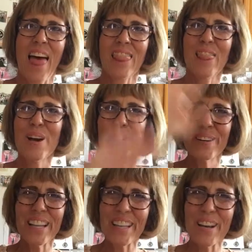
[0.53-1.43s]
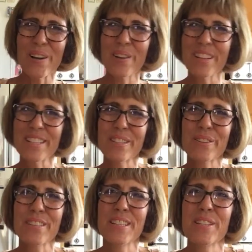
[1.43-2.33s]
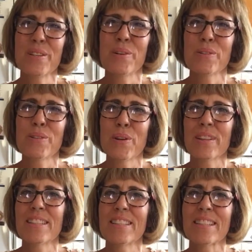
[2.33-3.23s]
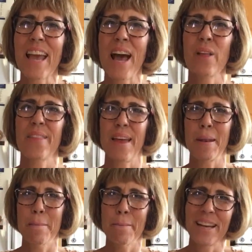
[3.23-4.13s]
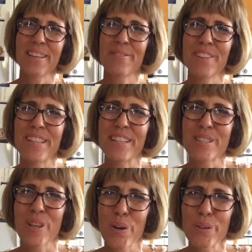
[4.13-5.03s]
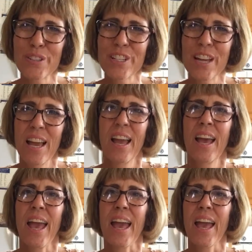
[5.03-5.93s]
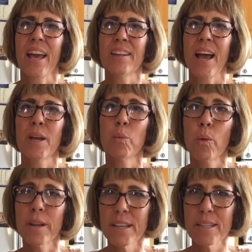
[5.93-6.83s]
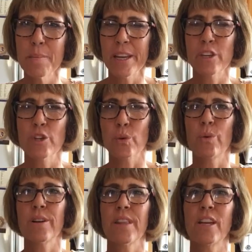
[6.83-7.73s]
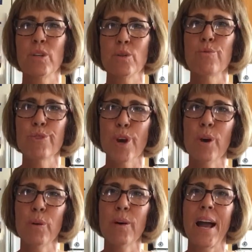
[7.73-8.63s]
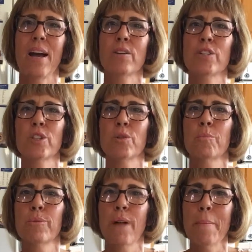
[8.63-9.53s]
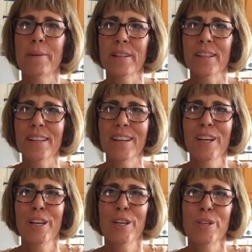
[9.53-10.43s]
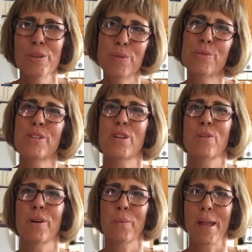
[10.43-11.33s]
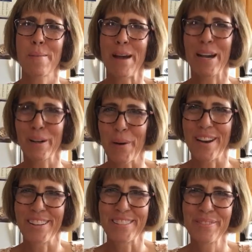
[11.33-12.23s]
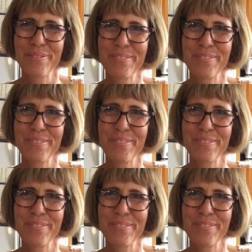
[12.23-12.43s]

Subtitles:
Hello, hello. This is Christy Jones, Holistic Health and Mindfulness Coach. And I wanted to make sure that you know how to properly use your way back water.